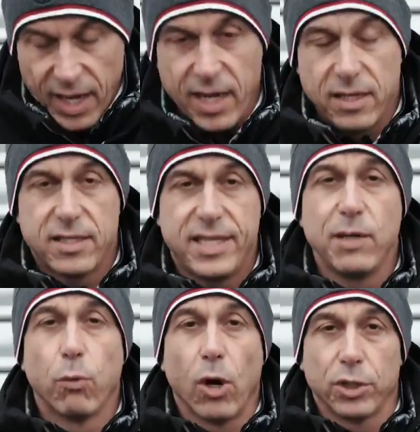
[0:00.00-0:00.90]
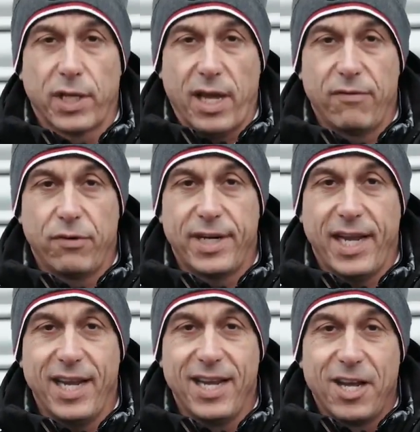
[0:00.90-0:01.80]
in seawater every
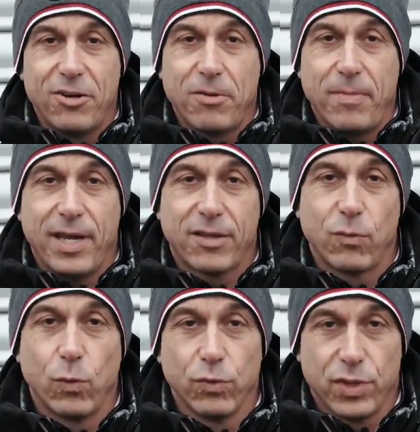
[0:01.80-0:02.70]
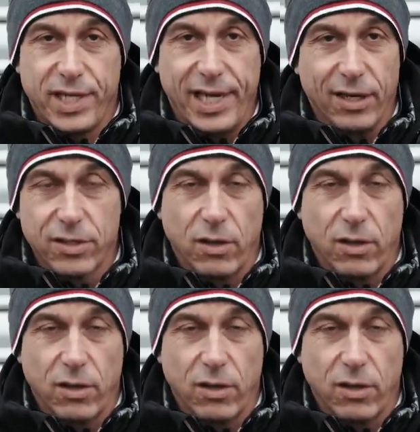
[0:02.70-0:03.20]
day to make the wounds heal.